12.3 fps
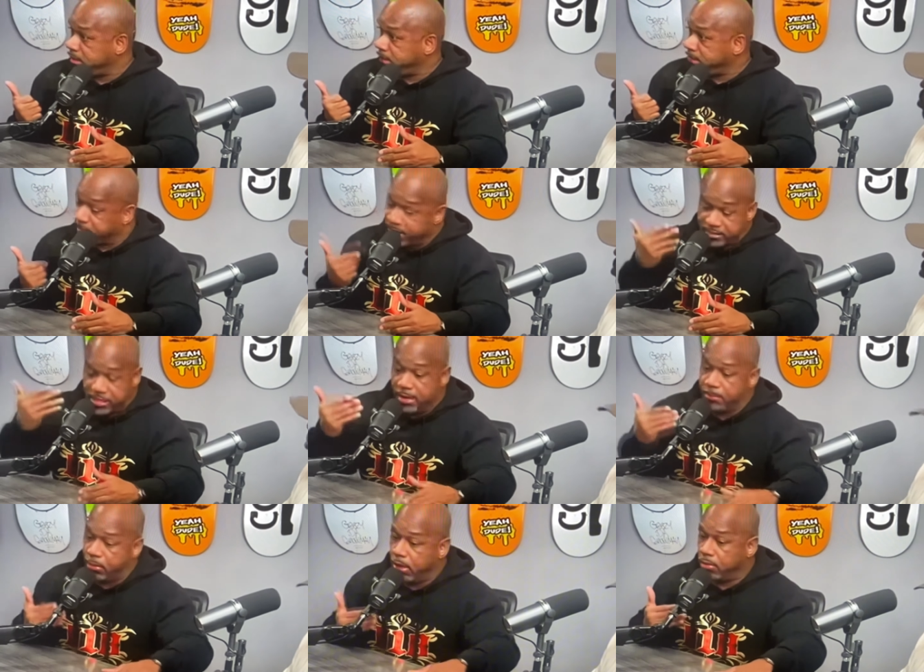He said,
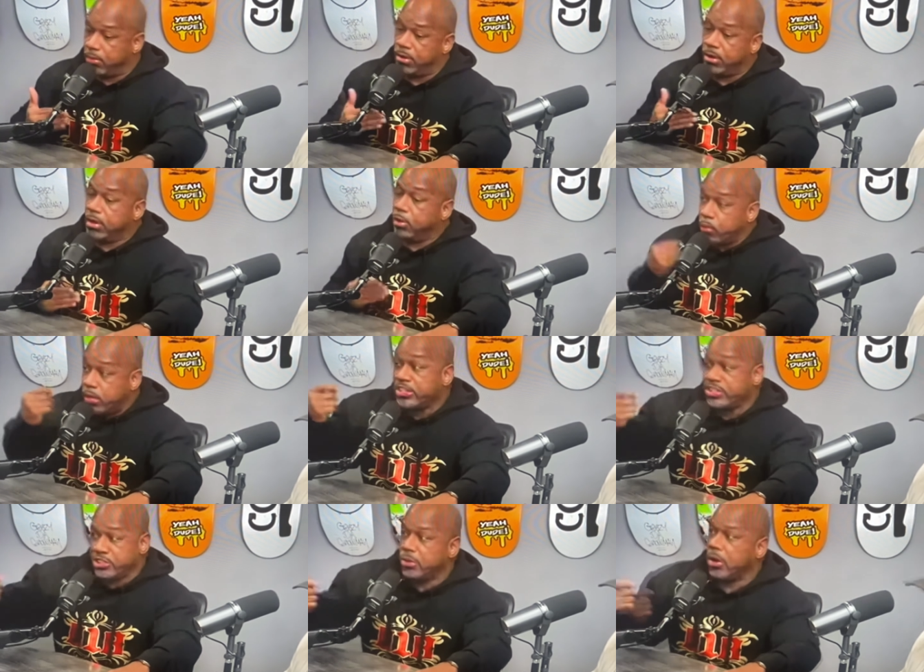"Bro, what
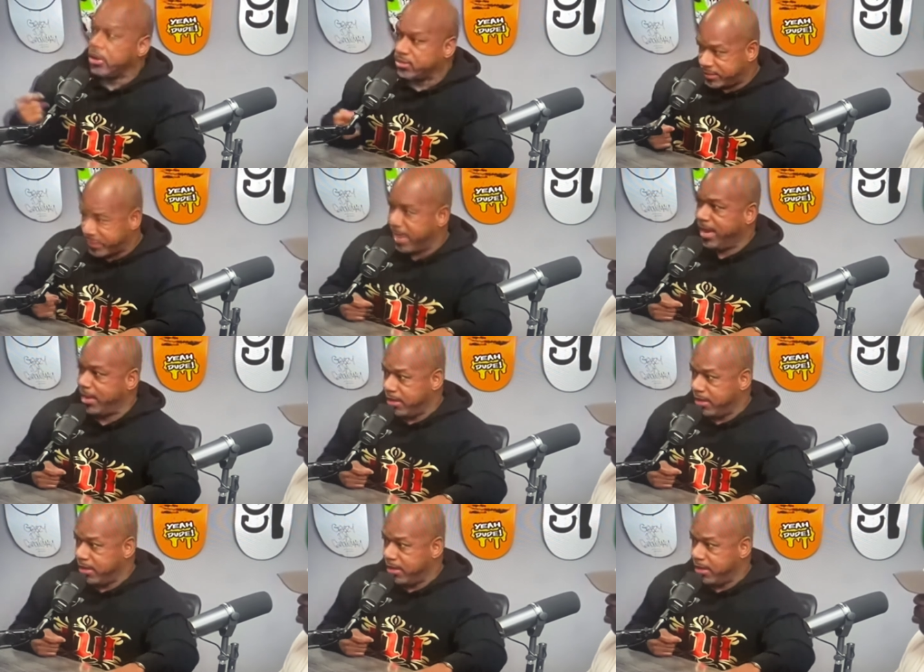you are saying